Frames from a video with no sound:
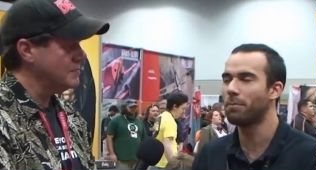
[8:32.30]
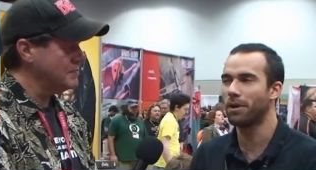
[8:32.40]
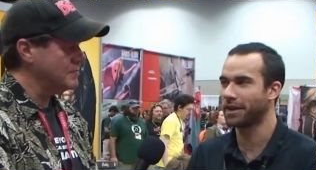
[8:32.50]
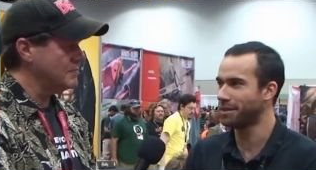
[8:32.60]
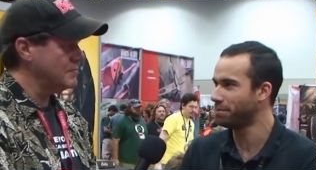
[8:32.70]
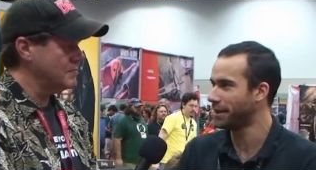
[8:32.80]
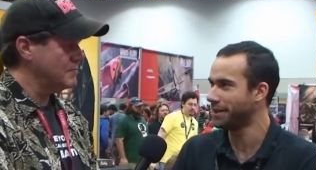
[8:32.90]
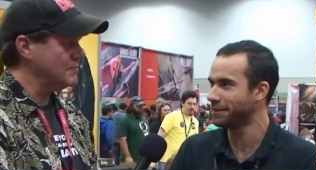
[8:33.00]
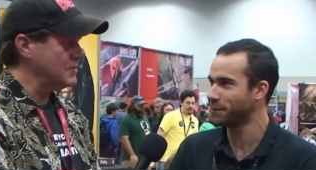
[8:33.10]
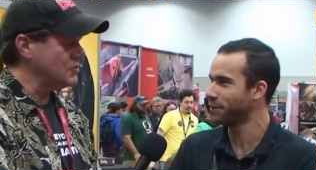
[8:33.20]
Speaker 1: Your
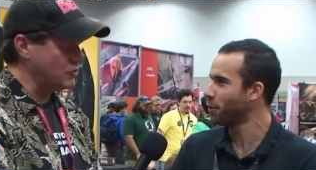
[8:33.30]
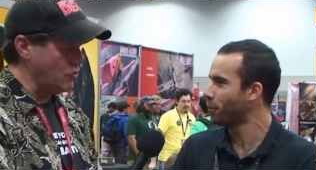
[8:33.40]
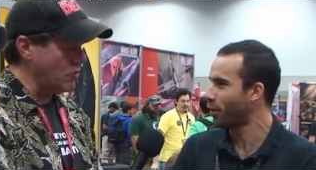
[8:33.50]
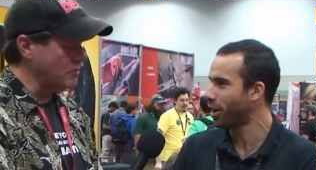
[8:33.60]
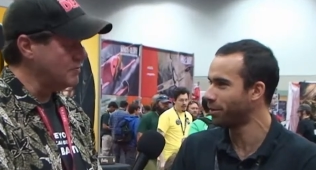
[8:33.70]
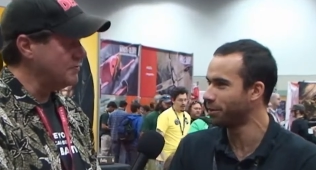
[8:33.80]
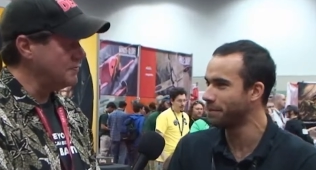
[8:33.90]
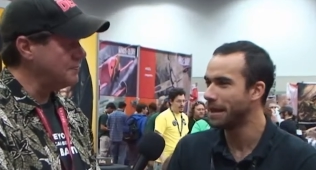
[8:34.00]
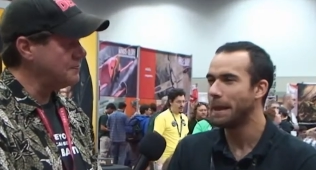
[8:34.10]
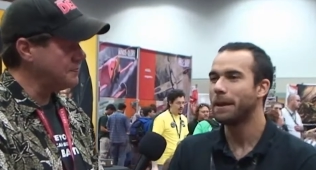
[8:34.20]
grandma can play it with no,
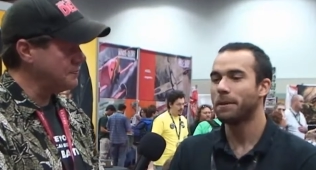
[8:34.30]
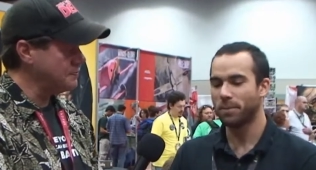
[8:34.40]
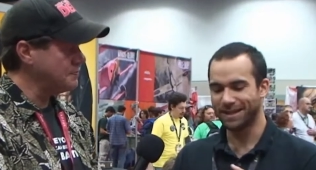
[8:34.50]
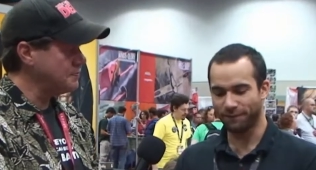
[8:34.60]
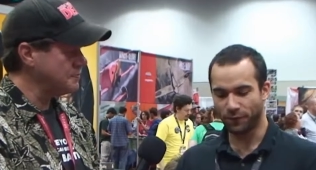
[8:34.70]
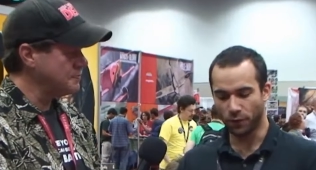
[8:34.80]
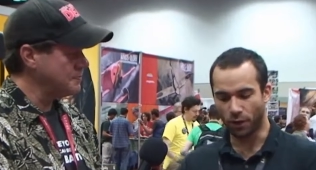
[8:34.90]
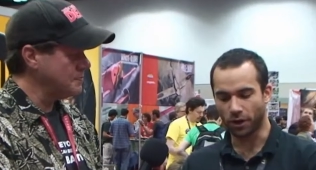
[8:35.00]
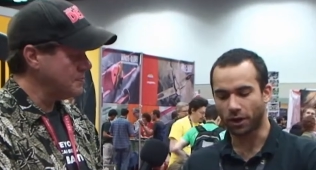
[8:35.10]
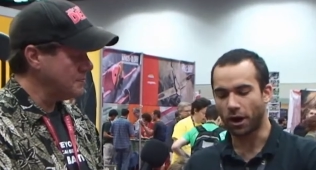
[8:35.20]
sure, problem.
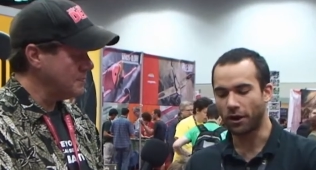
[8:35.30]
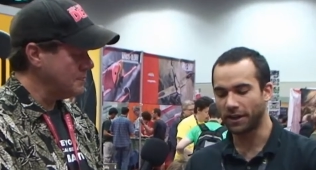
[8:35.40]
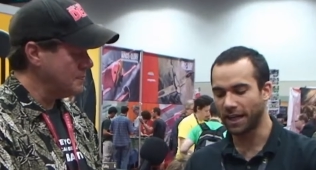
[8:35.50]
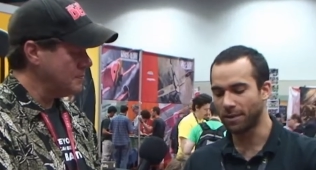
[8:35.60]
But if you're a